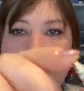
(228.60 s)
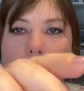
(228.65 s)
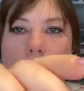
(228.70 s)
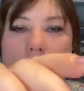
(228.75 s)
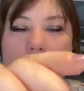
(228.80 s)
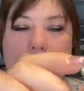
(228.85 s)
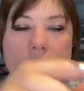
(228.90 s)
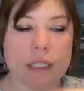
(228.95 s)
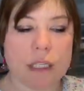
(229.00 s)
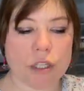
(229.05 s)

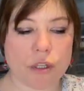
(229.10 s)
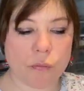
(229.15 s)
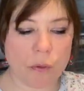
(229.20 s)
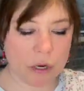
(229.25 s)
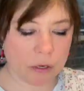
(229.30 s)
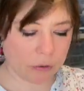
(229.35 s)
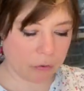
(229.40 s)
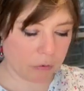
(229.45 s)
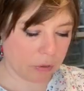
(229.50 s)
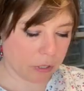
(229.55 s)
stitch
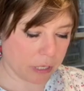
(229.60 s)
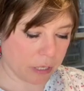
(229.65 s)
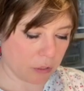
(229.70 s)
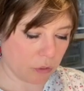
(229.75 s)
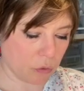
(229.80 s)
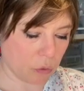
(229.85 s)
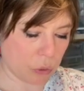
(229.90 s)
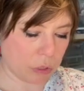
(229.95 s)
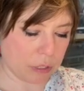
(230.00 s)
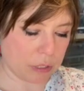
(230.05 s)
marker I
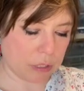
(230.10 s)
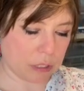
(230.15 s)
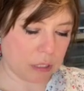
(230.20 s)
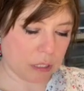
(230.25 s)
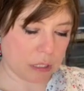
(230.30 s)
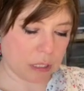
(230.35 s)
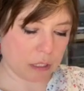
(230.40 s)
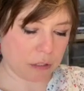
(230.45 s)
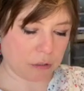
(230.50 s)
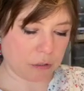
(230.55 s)
used did
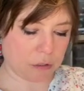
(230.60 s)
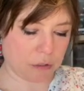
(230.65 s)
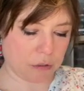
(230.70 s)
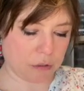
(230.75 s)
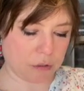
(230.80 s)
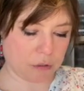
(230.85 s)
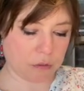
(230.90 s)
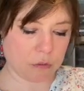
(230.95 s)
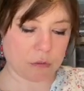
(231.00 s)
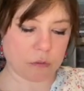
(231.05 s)
not
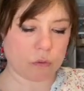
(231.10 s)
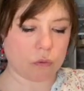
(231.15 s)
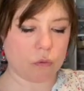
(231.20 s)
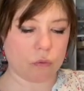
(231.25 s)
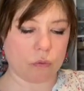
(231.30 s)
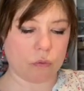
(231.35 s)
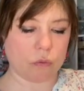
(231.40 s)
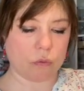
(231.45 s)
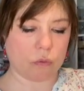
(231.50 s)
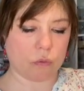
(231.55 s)

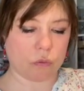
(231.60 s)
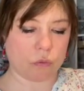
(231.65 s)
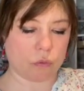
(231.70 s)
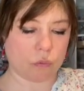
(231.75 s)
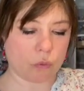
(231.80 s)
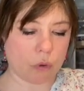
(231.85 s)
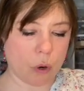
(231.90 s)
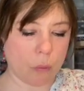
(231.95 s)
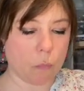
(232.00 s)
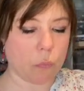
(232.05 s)

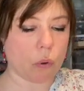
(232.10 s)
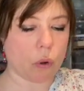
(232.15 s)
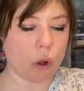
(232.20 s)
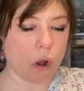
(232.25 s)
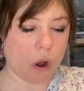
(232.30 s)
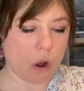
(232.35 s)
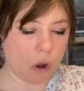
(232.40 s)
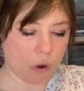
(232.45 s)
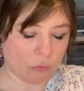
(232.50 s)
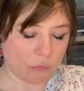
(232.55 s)
rub
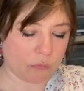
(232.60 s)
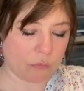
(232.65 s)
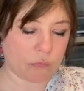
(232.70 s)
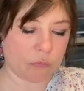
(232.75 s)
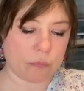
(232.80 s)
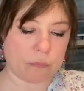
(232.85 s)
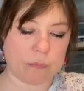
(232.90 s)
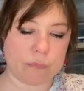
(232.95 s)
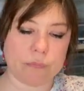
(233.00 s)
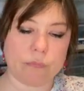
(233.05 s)
off.
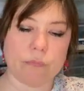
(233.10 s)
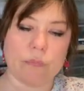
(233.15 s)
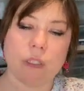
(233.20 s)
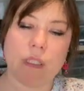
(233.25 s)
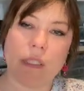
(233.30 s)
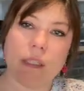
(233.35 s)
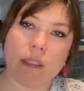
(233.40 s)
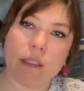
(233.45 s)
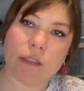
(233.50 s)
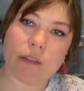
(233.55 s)

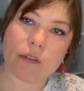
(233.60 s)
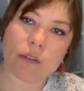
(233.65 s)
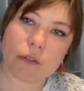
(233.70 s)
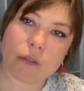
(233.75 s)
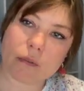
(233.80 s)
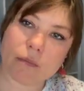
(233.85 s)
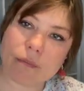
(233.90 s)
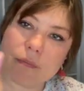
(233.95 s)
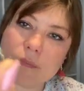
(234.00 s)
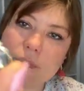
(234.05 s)

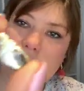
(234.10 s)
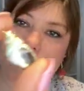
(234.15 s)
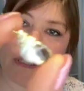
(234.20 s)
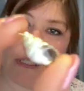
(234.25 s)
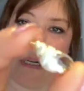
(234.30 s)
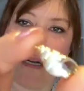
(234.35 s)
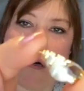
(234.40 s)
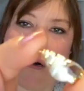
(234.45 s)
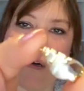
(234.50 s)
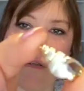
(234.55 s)
So
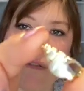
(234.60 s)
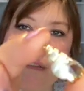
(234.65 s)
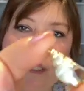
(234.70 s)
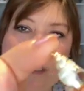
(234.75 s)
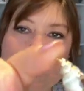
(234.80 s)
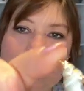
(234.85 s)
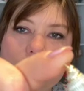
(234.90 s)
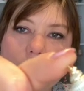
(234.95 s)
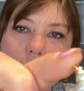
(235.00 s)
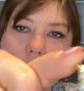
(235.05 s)
aren't
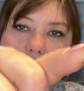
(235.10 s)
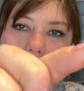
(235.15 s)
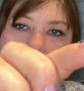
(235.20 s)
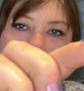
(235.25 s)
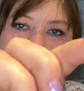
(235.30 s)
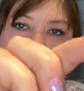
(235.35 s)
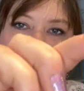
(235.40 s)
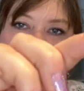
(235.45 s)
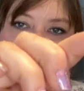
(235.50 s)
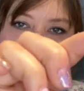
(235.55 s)
these
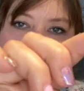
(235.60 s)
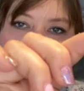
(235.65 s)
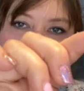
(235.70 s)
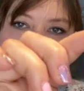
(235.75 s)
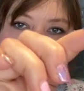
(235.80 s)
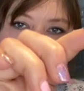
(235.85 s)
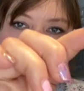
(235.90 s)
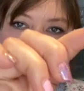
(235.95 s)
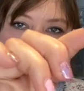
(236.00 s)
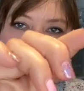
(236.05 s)
little
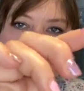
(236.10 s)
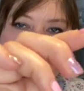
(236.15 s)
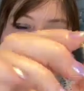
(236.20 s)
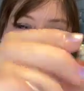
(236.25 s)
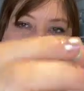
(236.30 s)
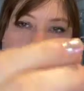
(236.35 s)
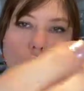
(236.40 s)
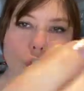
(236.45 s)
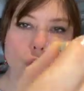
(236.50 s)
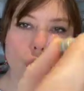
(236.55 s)
conscious
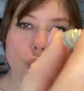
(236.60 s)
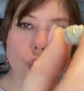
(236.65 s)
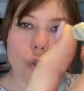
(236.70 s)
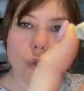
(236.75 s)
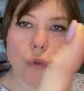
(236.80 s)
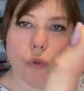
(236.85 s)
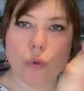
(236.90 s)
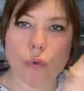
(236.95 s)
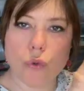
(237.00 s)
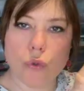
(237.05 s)

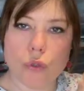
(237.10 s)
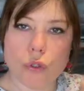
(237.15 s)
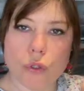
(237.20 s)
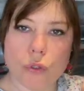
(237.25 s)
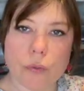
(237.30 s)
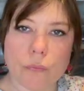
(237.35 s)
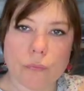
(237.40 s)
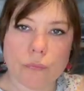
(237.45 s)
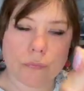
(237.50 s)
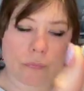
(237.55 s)

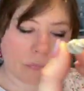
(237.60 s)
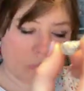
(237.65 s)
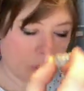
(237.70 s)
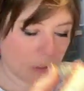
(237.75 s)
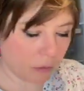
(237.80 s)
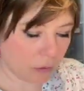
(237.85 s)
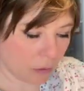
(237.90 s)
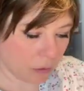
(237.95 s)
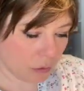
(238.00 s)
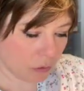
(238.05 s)
cute?
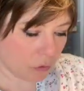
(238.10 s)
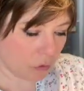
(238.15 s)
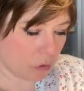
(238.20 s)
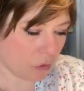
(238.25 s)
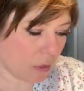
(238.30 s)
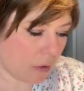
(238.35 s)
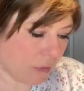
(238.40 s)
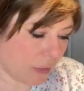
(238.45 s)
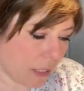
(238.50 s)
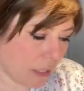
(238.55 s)
So
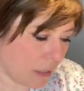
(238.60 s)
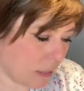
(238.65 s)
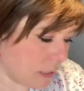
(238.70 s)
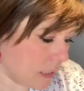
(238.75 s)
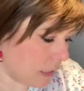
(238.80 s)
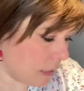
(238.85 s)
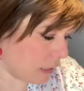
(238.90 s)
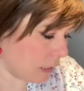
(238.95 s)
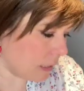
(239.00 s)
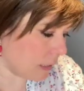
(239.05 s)
I've got
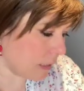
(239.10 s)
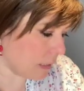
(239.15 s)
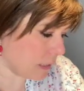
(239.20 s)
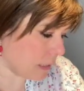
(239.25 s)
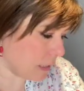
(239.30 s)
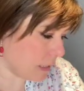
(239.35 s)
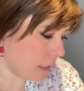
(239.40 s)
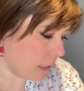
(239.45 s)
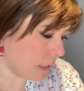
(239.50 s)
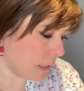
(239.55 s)

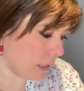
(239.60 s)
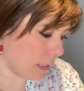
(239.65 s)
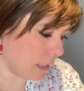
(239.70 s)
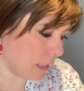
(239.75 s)
these,